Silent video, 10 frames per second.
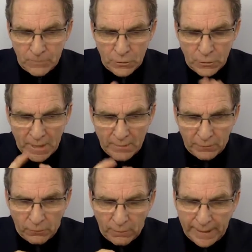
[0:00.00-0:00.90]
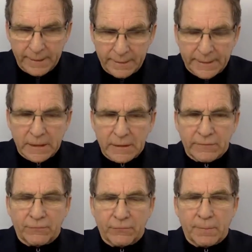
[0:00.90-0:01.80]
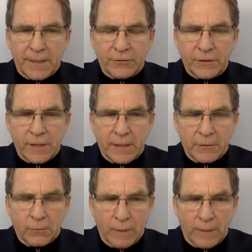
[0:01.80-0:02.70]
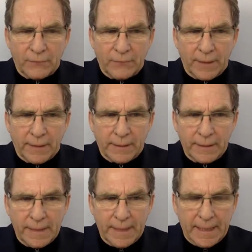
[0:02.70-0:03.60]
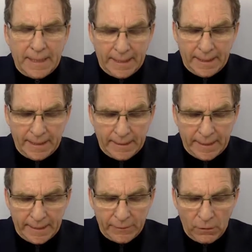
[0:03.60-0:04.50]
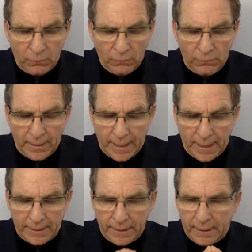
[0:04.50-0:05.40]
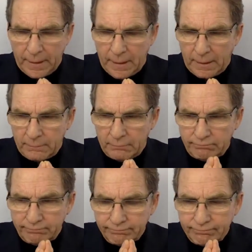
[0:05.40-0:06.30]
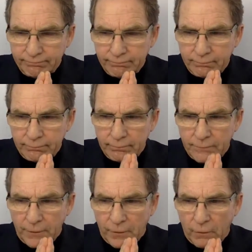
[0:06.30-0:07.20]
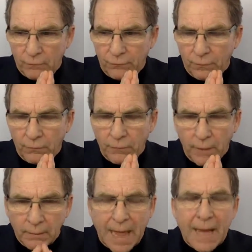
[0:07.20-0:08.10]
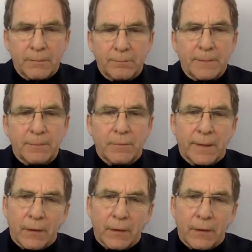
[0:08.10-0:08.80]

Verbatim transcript: you have a great deal of information on your website. And I know that uh, you know, for a lot of the people that